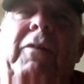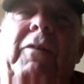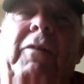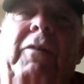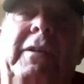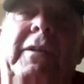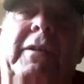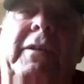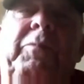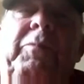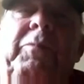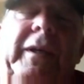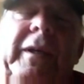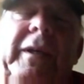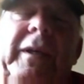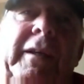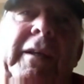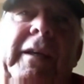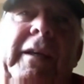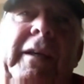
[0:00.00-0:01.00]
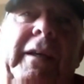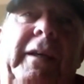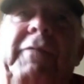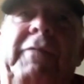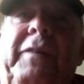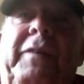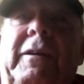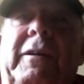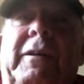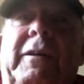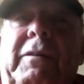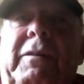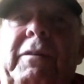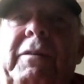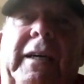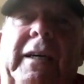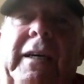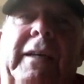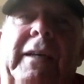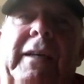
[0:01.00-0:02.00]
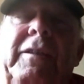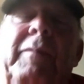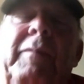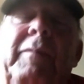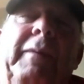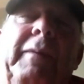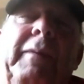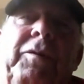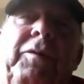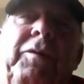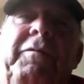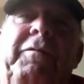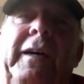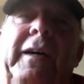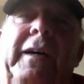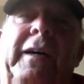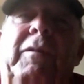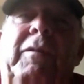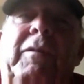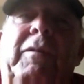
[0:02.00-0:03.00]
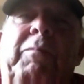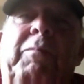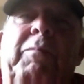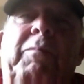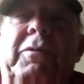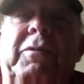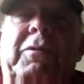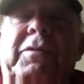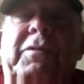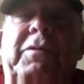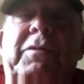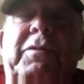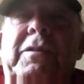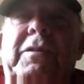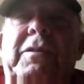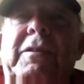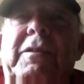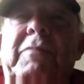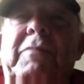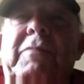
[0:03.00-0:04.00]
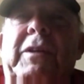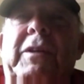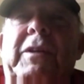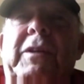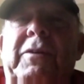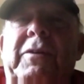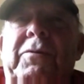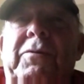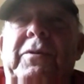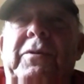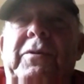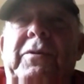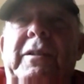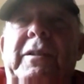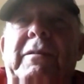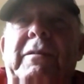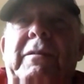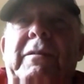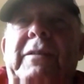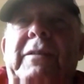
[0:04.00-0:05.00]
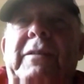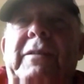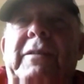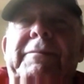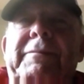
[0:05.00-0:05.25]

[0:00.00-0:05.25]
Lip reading: the UB and I follow the college. I mostly follow the pros, what they're doing. And, you know,